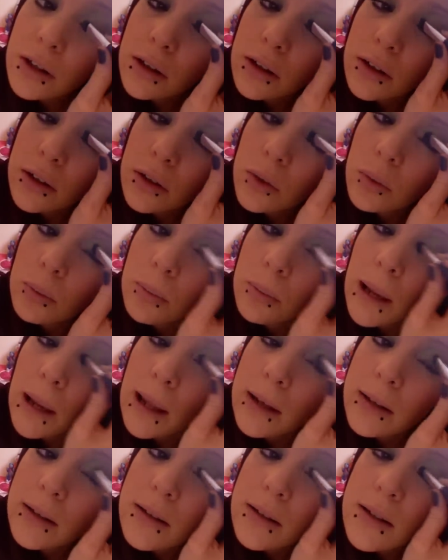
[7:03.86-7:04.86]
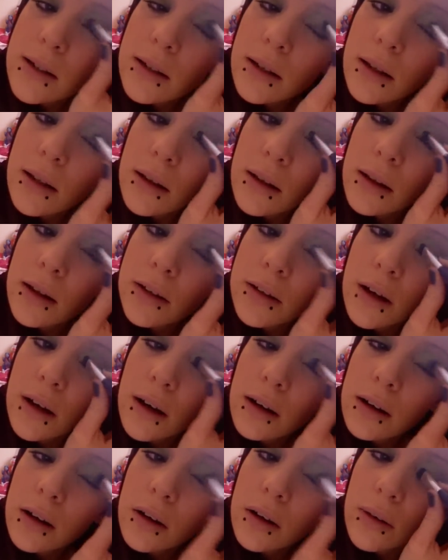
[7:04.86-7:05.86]
going to sort of blend the
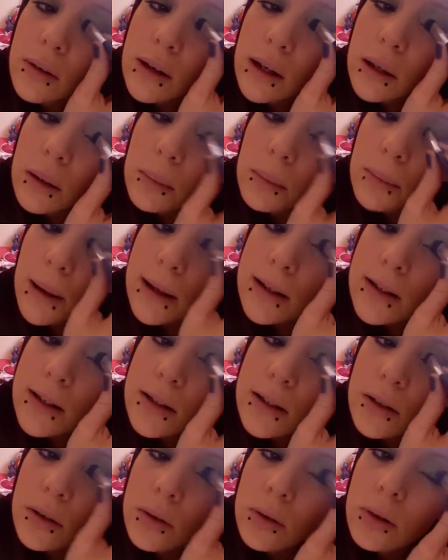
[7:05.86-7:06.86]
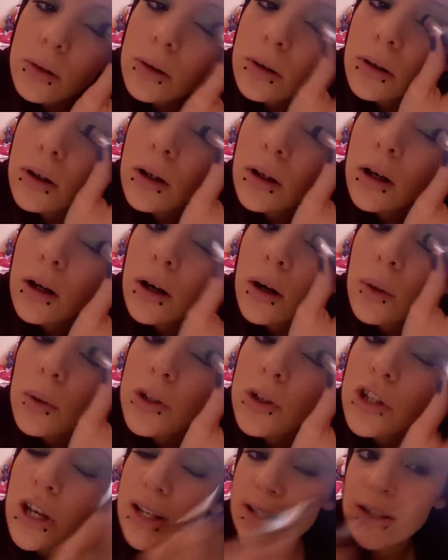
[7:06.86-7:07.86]
darker green pencil,
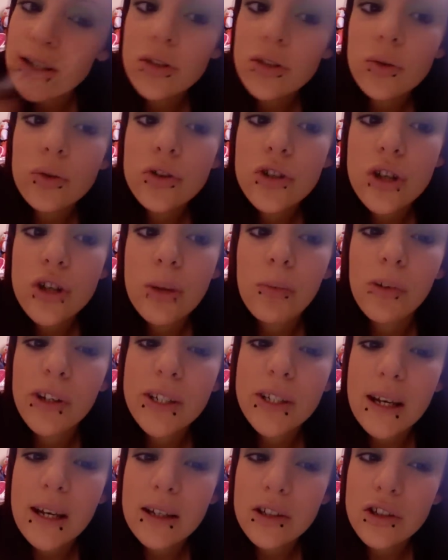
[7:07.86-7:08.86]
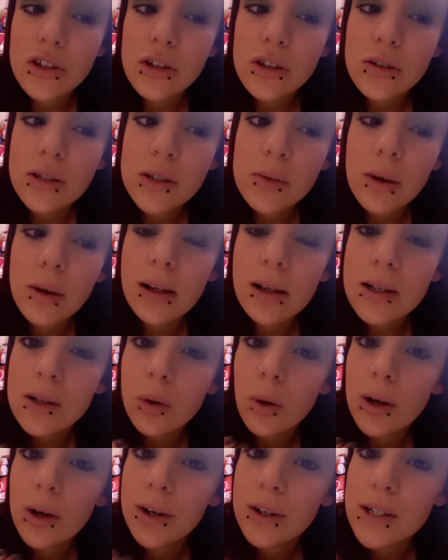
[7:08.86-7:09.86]
which has a sort of shimmery texture as well. It's
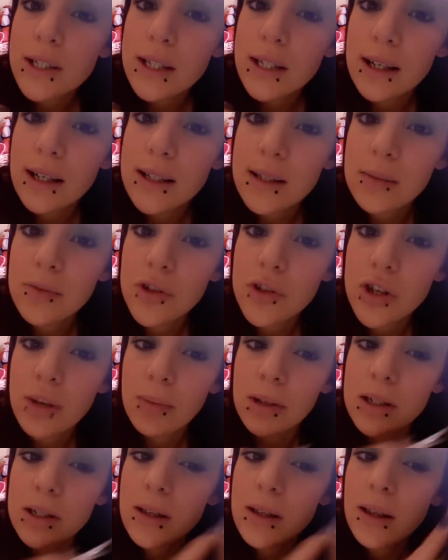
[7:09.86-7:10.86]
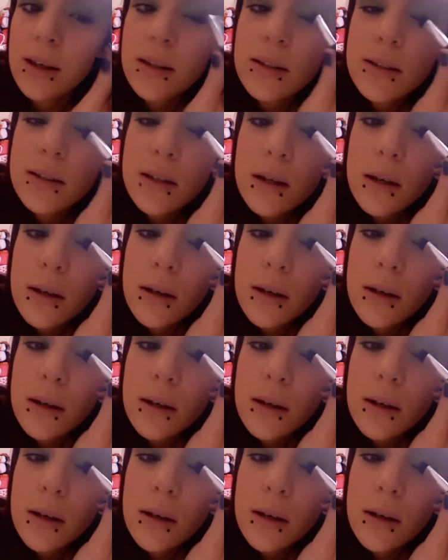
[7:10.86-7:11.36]
quite nice to add some shimmer to this.